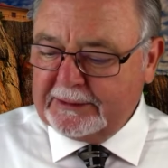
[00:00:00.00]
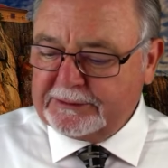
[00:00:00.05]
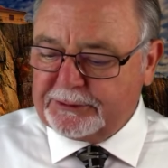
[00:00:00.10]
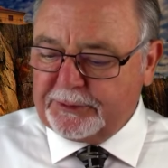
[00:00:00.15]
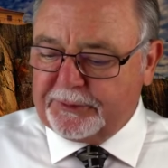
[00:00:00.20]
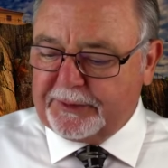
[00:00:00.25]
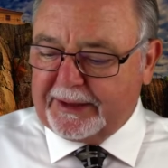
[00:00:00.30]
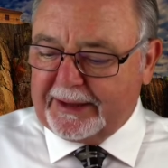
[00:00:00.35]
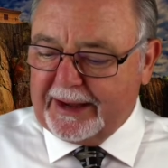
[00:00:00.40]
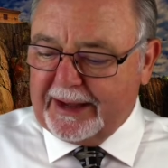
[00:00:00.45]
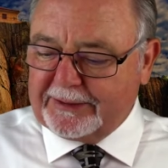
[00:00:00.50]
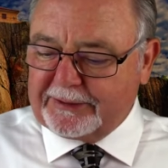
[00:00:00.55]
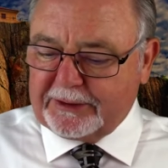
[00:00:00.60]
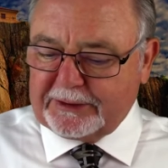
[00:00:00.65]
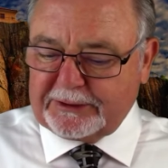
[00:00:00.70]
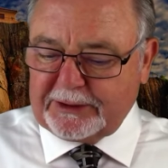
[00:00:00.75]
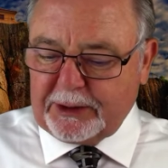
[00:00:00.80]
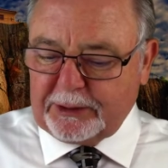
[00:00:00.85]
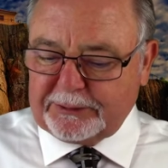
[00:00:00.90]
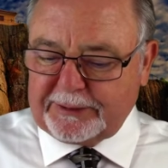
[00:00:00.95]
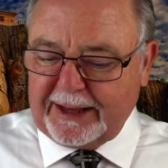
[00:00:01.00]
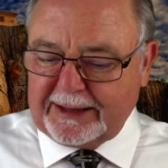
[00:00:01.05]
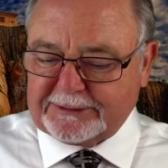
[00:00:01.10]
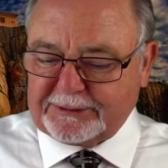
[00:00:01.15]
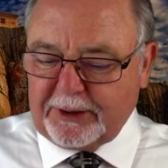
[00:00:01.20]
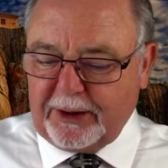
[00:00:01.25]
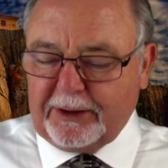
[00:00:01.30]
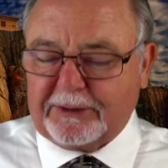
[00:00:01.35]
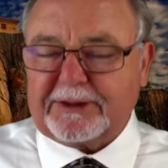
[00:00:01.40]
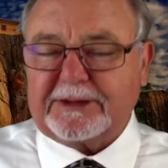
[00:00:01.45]
So the other goat has
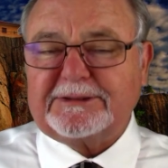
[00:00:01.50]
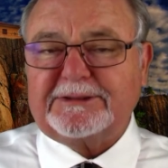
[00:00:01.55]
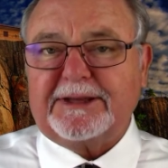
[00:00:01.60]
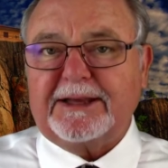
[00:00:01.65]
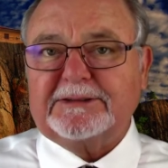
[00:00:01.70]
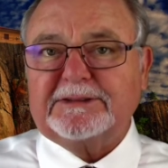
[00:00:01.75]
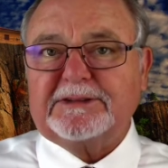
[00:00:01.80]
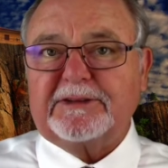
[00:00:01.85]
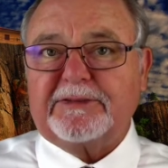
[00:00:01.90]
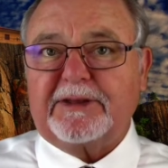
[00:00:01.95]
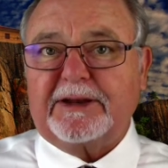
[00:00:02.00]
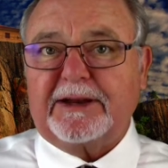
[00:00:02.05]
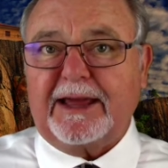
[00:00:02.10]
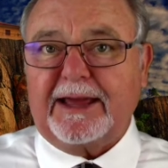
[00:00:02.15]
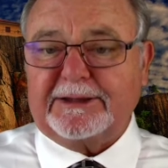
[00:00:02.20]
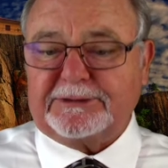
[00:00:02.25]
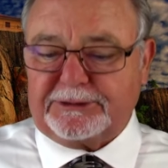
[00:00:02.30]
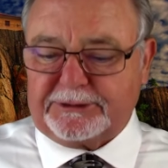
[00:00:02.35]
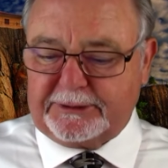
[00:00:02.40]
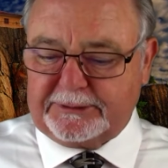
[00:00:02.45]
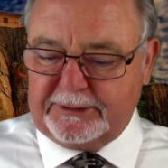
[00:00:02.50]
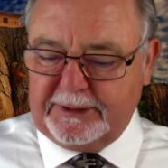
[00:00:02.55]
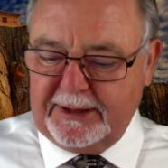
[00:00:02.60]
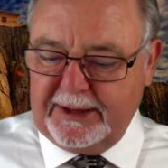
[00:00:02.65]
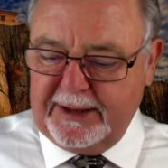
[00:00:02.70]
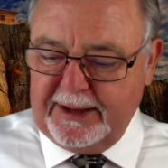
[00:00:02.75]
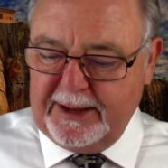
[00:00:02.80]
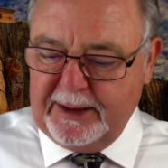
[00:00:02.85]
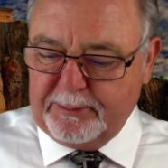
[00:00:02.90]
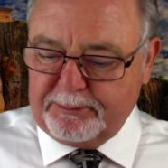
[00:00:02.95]
all the sins of the nation
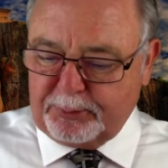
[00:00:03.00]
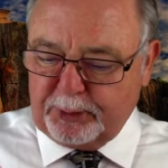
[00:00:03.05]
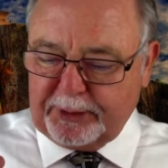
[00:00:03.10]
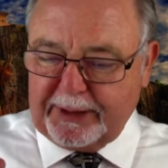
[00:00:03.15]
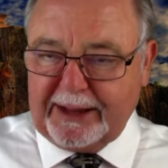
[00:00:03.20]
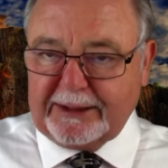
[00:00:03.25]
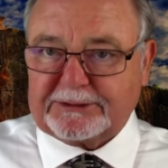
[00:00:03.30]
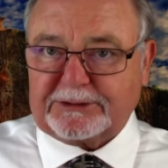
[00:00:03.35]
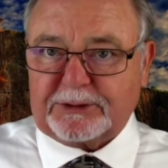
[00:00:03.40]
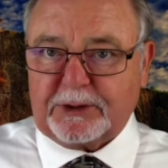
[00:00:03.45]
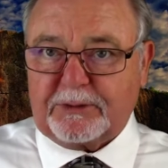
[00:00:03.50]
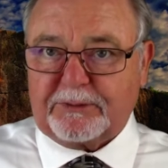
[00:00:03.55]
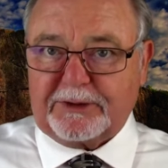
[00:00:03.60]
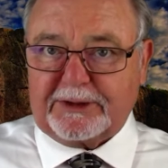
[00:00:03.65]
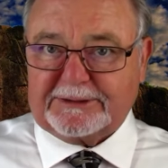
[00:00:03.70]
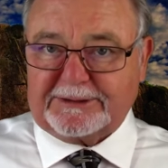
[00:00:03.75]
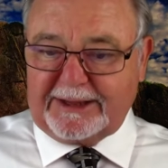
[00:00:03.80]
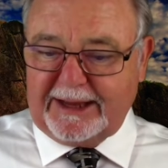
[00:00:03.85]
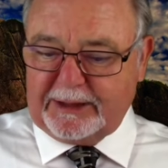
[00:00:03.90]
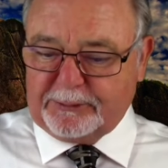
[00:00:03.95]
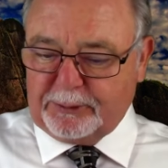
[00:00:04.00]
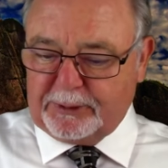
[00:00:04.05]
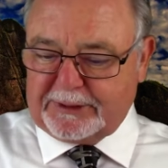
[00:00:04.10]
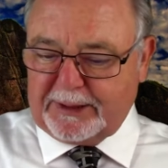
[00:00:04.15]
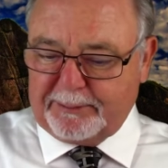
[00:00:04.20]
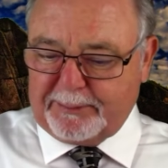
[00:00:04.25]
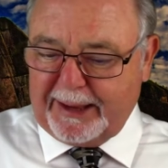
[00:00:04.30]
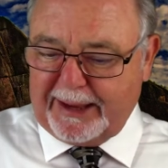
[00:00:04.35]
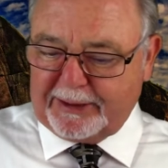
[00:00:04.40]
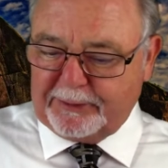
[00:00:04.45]
pronounced over His head. We'll
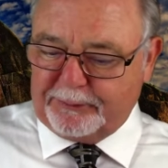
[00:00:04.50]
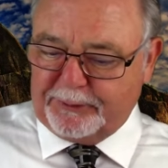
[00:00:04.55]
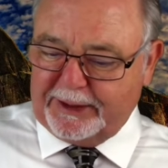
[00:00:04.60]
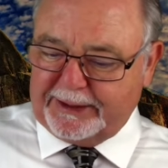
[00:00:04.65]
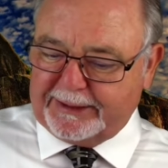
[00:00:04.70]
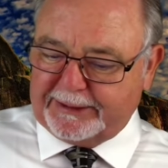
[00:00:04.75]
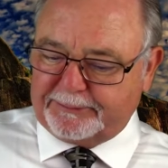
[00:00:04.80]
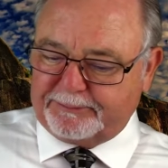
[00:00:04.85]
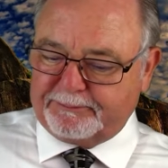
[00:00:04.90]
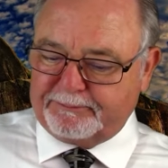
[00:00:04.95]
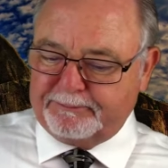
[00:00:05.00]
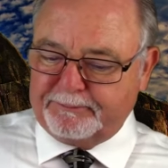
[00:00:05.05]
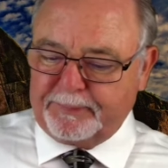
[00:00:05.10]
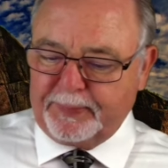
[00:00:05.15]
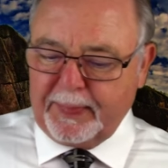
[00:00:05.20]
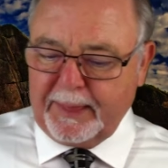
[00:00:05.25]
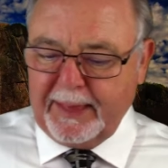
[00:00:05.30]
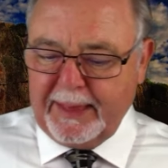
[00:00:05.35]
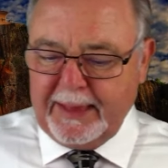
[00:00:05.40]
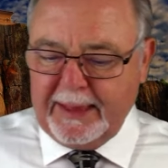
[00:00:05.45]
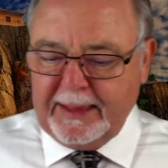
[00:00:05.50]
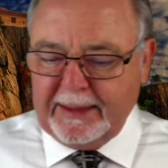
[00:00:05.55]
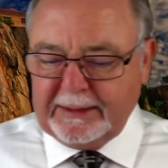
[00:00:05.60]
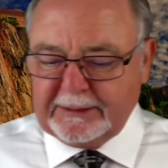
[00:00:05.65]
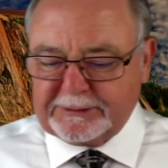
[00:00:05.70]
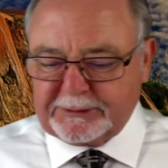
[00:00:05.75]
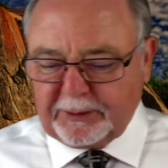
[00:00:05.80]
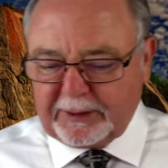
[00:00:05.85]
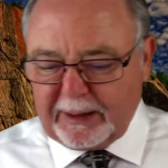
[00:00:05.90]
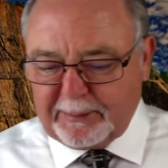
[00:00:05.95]
come back and read it.
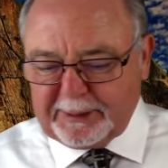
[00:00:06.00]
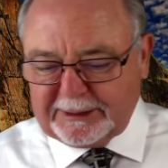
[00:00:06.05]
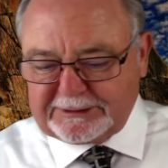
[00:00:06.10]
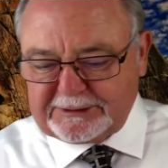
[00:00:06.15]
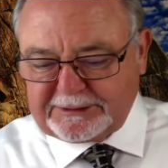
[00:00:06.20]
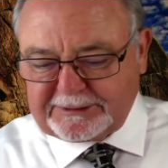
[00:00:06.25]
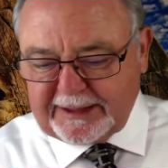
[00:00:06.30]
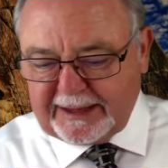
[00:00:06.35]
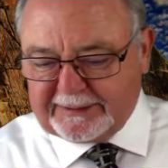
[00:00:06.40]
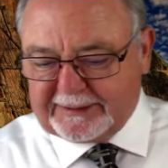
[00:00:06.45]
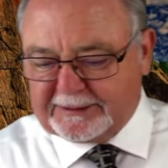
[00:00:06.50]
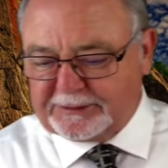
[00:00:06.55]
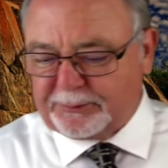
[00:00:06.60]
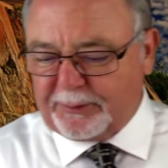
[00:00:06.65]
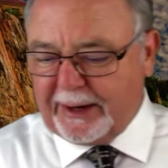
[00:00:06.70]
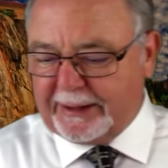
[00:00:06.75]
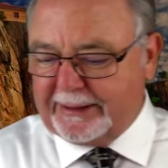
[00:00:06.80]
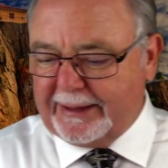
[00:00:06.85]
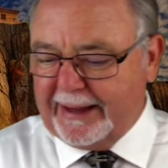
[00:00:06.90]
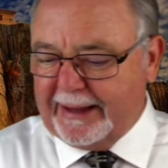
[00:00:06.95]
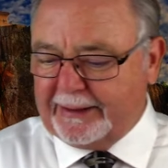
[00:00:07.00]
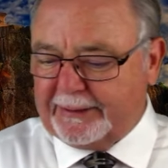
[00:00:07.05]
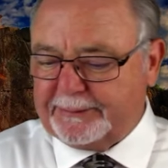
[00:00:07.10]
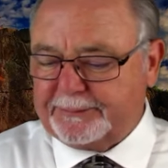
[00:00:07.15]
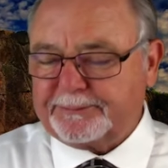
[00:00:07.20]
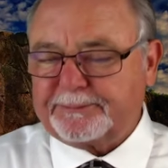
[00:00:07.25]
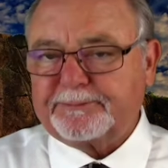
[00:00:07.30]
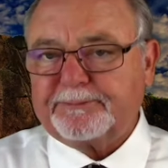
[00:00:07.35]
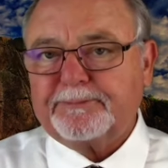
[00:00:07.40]
So let me just say this right now.